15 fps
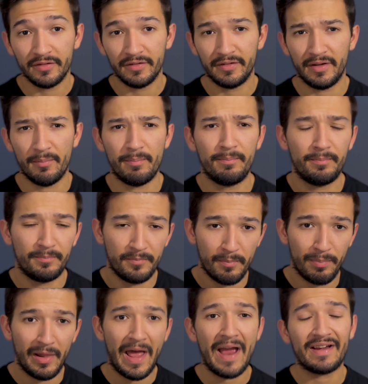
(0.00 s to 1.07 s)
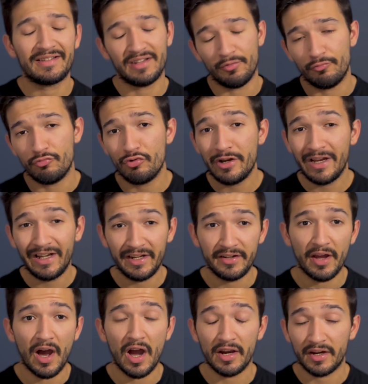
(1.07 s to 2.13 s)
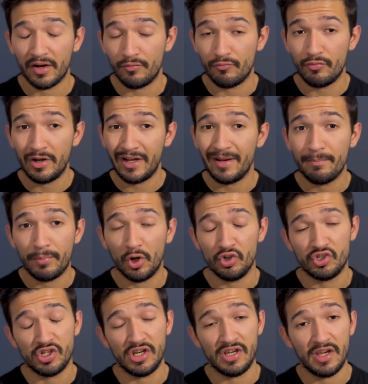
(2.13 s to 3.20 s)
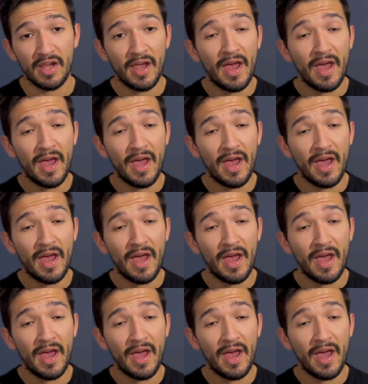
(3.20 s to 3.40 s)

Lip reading: The blacks are really dark and really punchy,